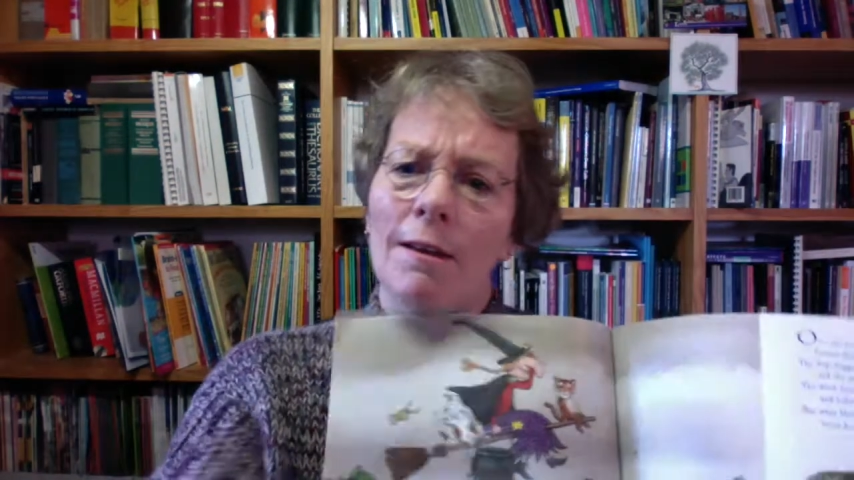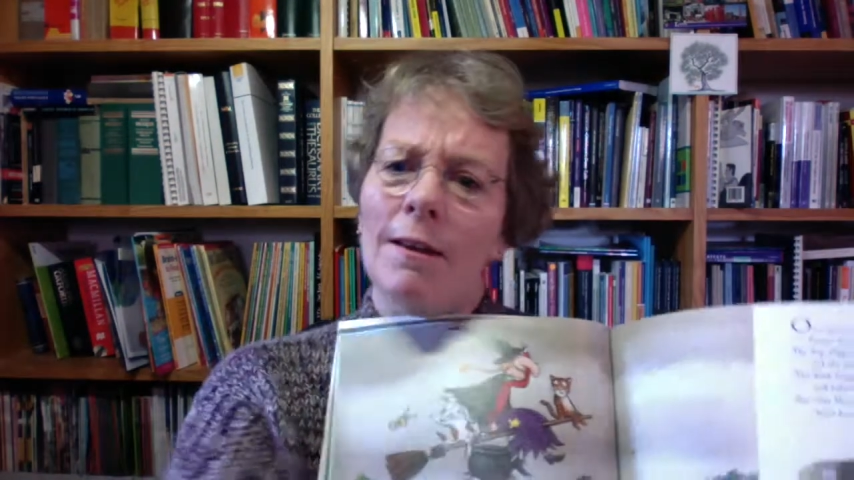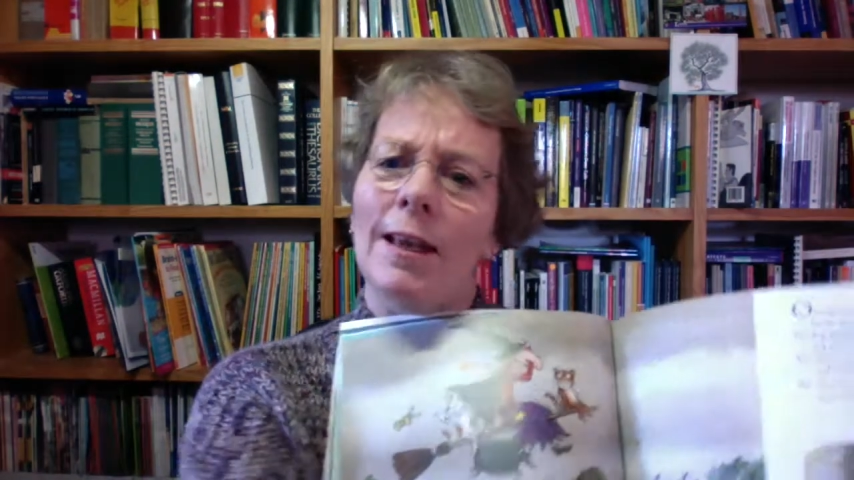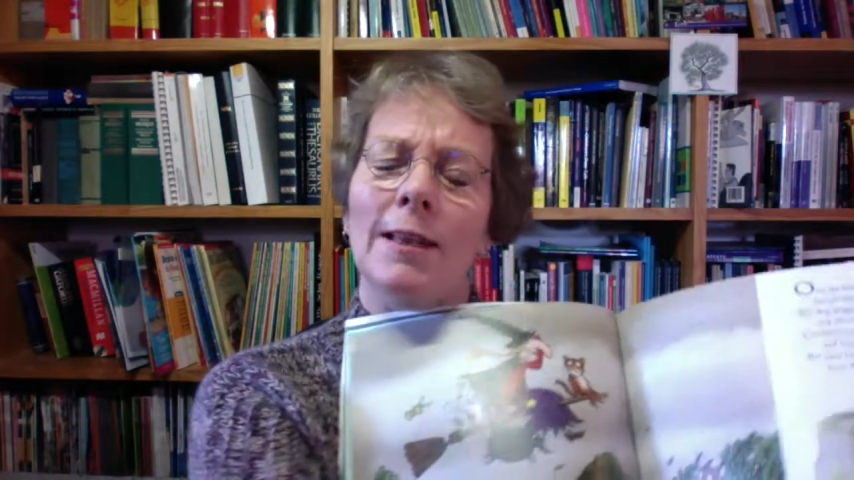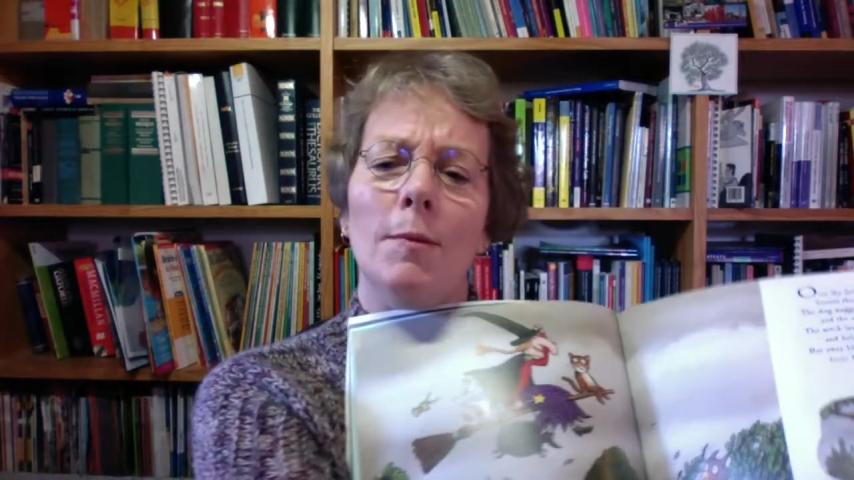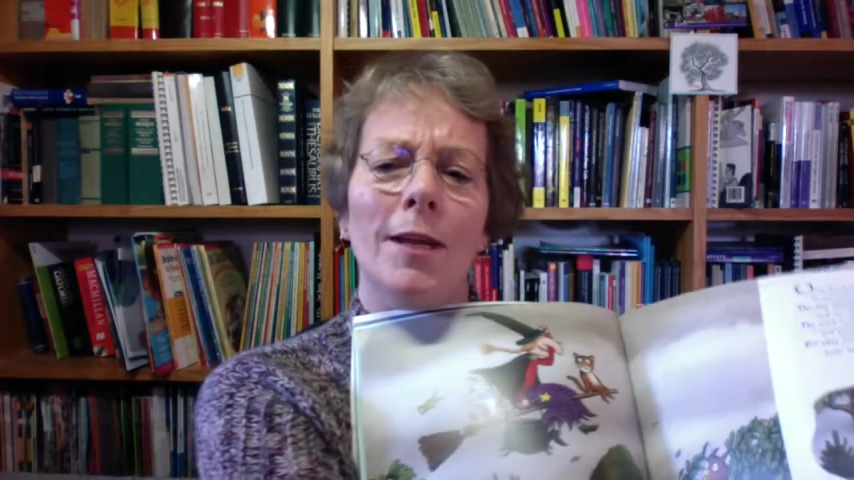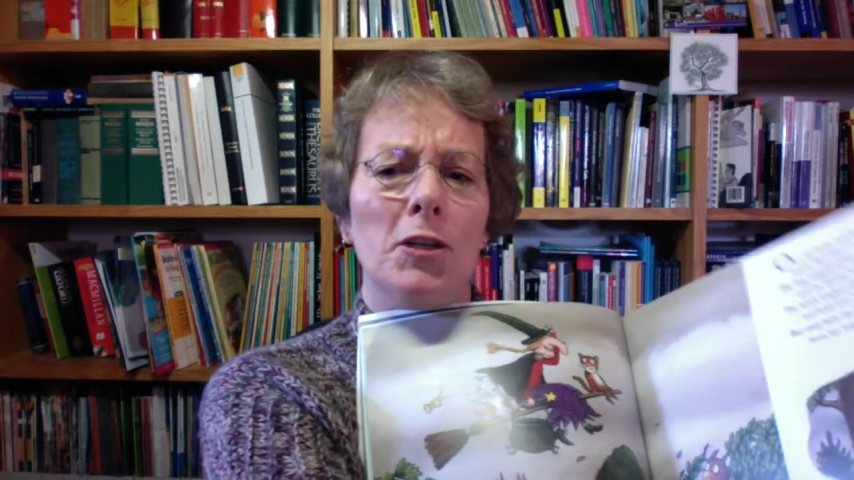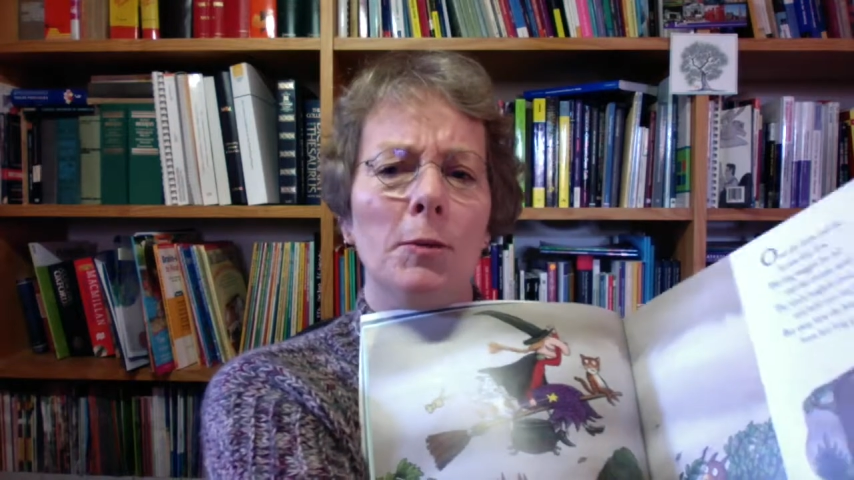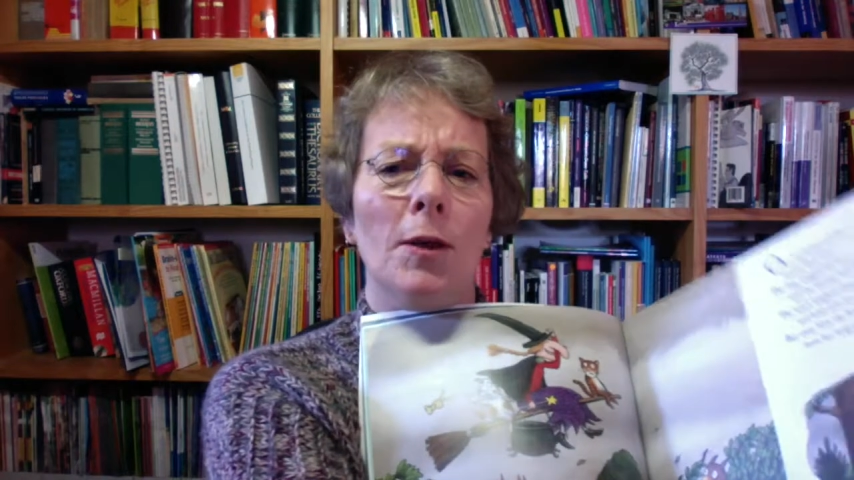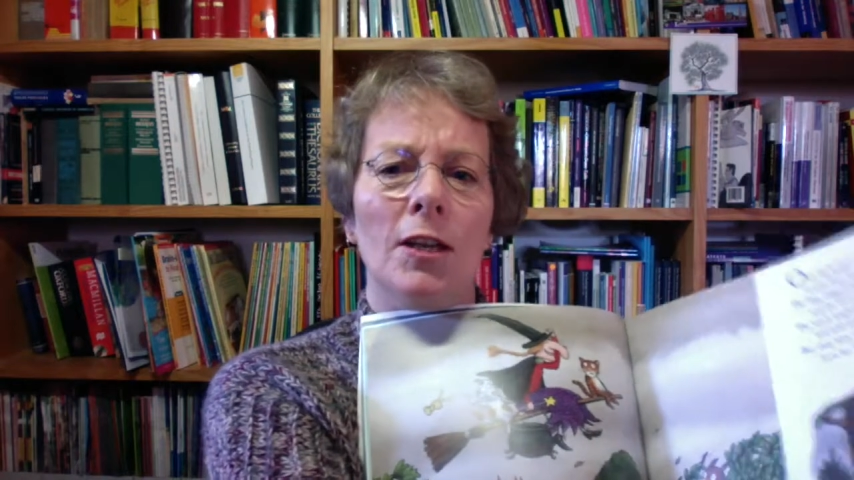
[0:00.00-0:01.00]
in the picture
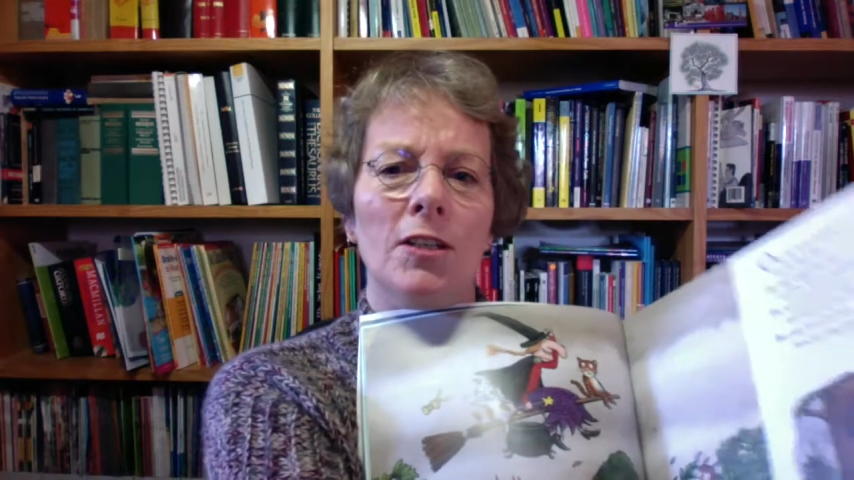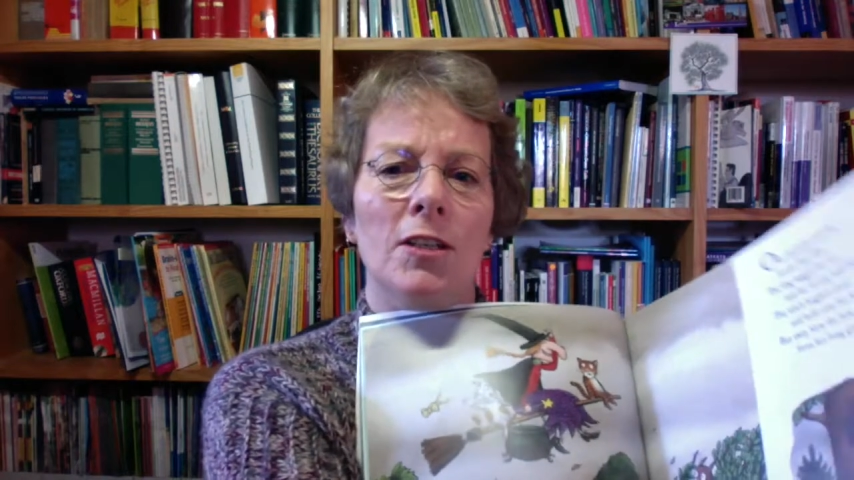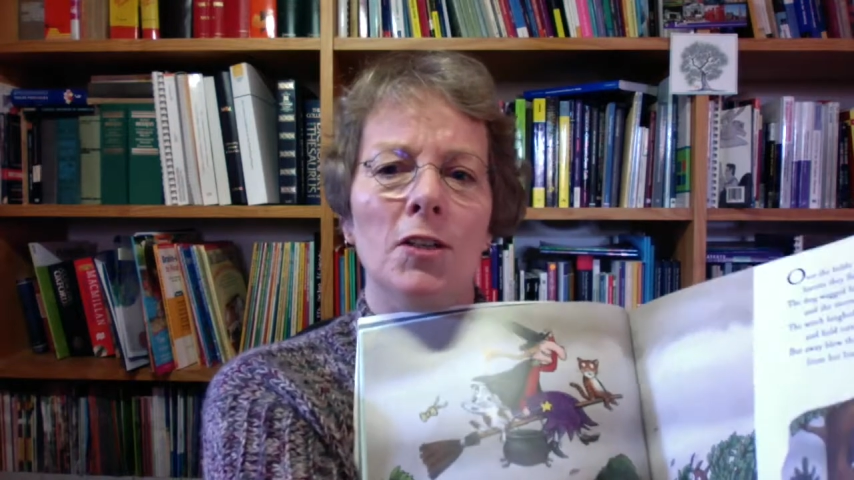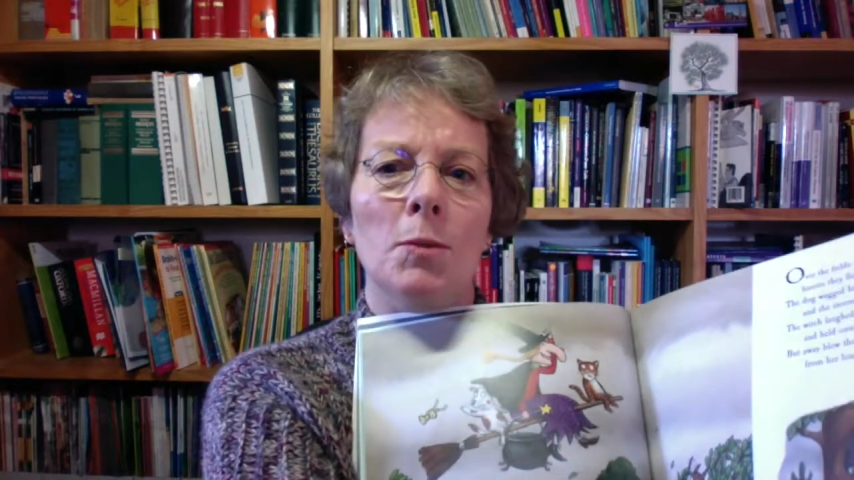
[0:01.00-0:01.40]
book to do